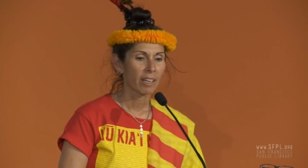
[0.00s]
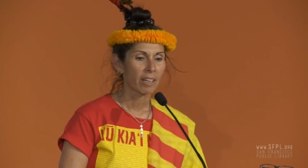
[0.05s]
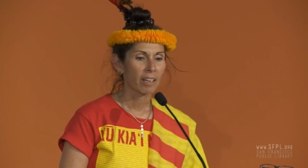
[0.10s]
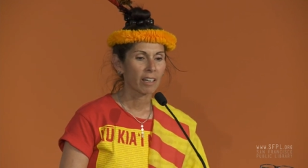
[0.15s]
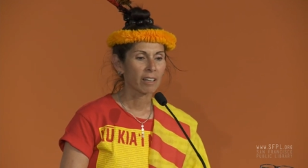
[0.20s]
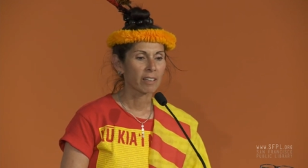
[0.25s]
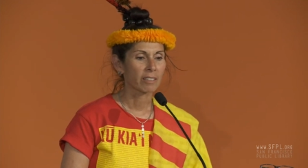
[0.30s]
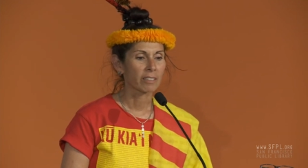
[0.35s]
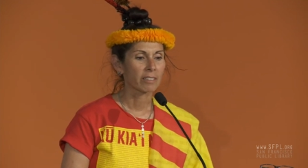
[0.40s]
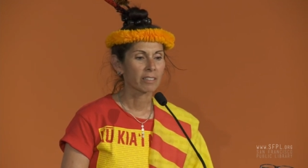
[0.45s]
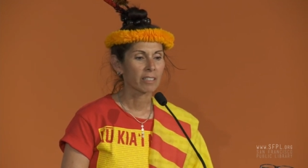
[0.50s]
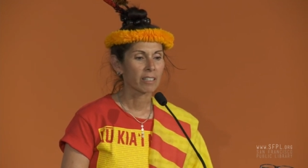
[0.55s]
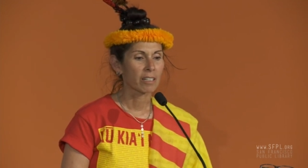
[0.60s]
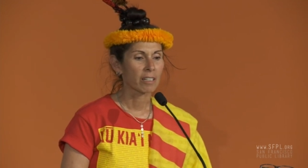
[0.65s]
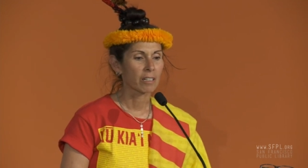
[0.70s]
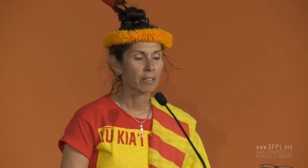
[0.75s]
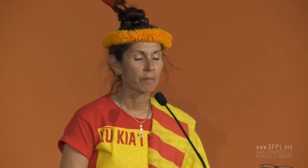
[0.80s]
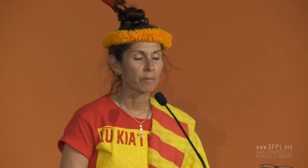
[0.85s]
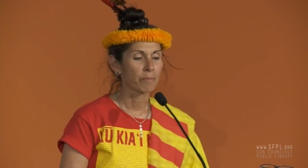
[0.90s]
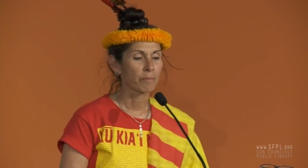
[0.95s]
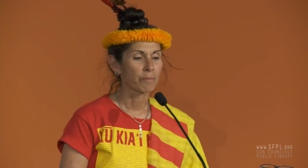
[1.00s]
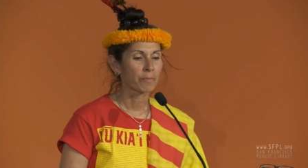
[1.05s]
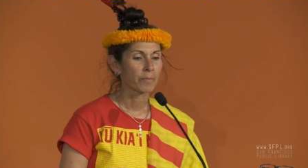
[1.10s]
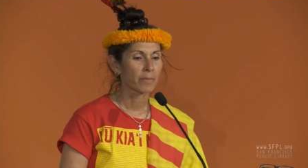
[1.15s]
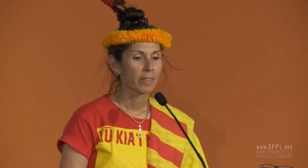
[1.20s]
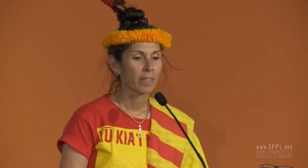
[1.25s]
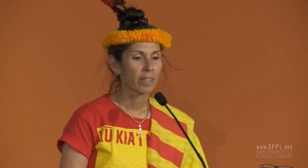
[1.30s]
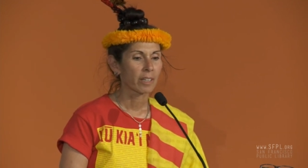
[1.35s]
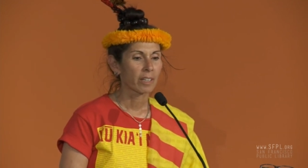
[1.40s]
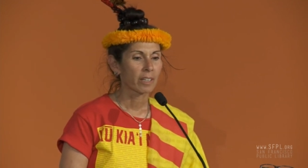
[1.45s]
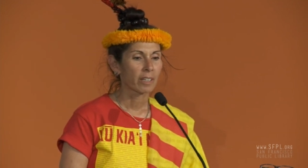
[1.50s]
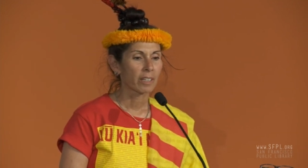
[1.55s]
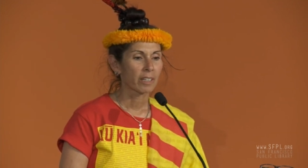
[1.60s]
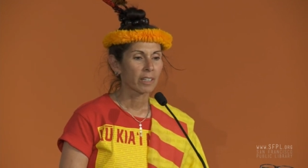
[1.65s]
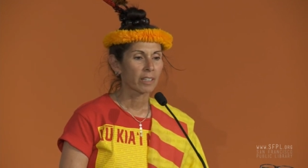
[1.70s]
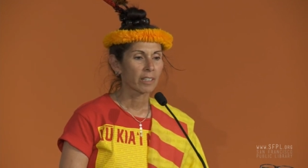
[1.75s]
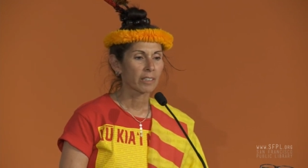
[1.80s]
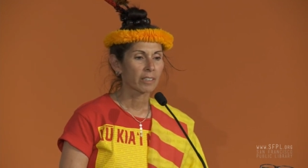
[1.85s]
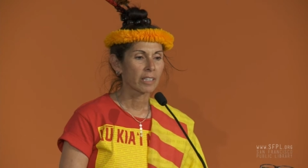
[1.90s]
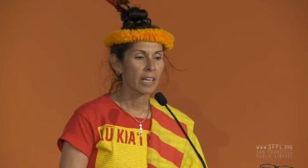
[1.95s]
And
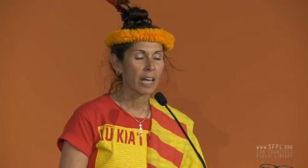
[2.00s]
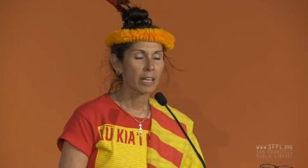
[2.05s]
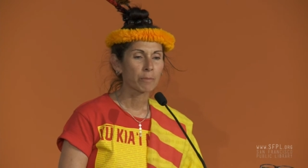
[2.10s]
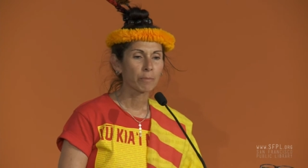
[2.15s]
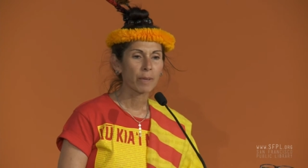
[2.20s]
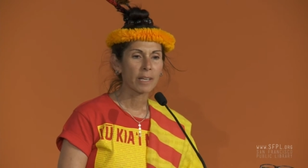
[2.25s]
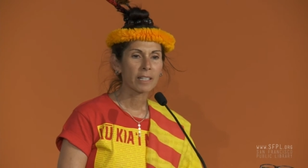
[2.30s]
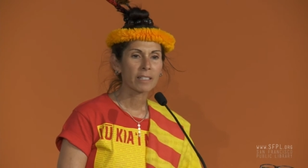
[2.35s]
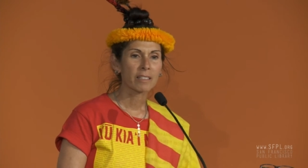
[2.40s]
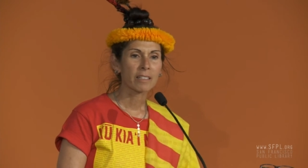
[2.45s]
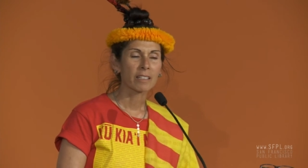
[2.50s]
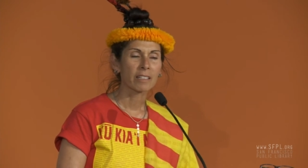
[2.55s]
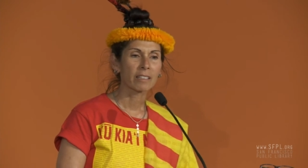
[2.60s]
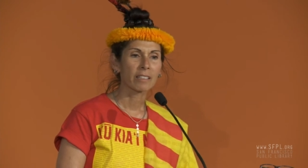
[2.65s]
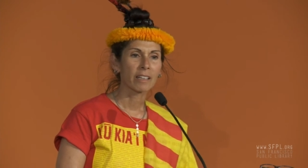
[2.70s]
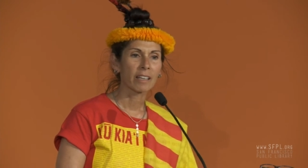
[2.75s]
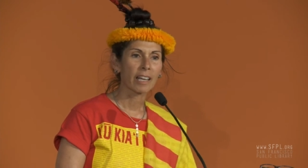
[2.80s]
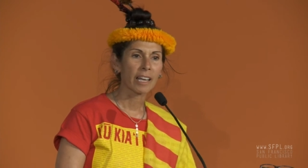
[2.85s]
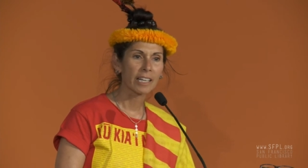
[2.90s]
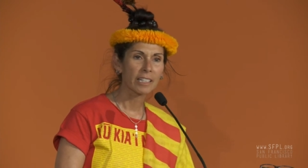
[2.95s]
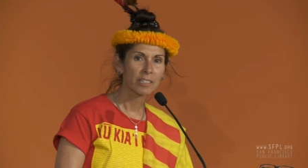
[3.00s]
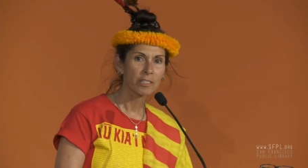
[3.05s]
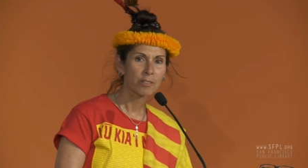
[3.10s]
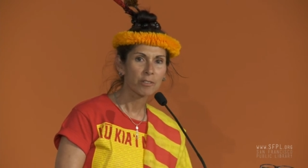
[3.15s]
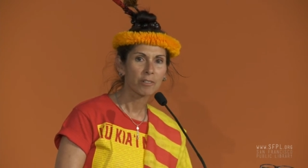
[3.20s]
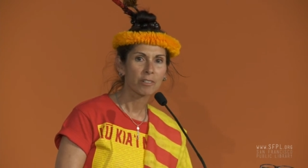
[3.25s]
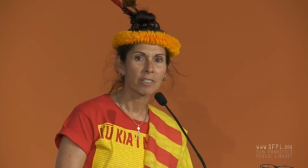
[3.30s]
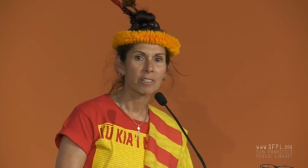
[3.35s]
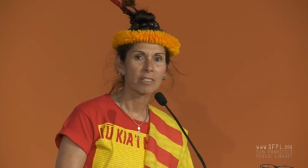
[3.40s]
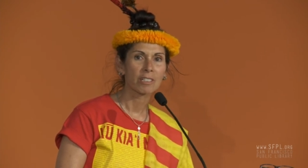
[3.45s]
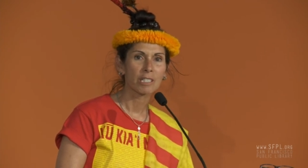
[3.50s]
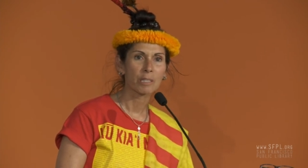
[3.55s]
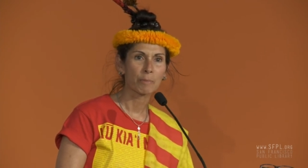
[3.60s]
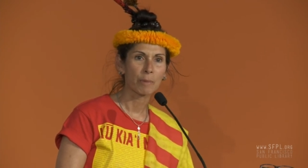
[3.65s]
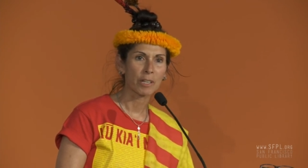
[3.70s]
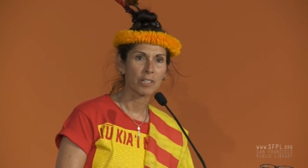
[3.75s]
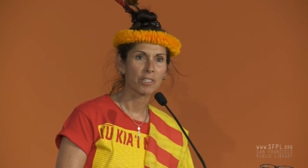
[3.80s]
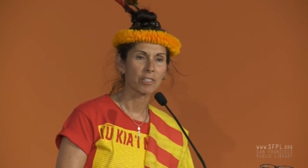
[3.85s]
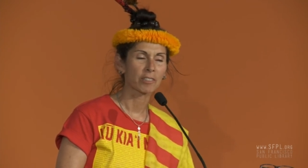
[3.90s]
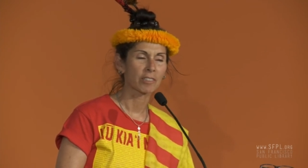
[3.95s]
that makes it extra
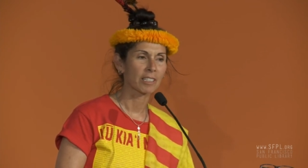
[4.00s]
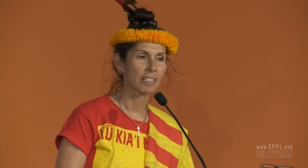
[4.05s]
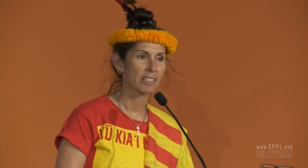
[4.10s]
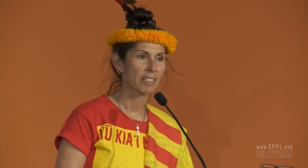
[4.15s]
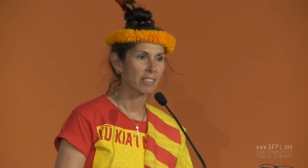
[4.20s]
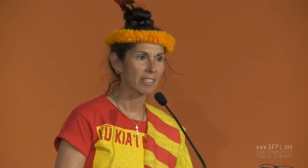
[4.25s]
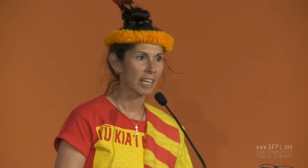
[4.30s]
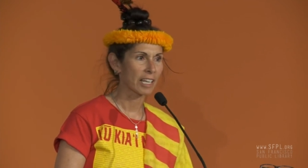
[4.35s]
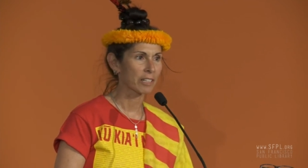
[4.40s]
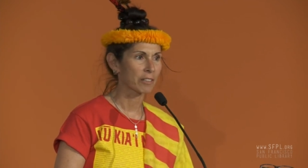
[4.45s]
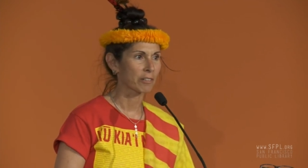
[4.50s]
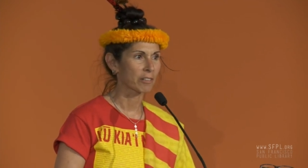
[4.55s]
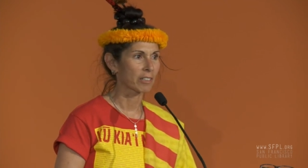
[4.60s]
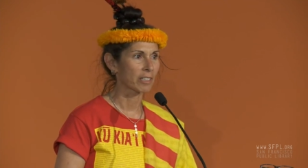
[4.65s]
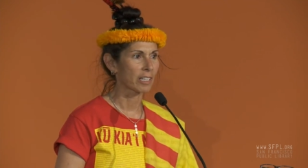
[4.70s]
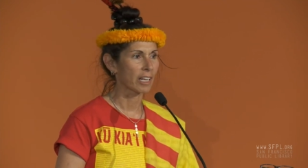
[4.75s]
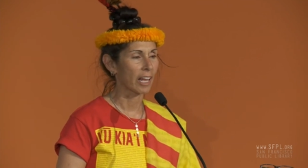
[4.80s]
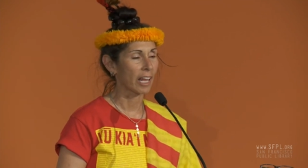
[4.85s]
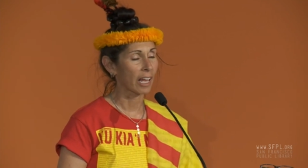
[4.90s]
special and sacred,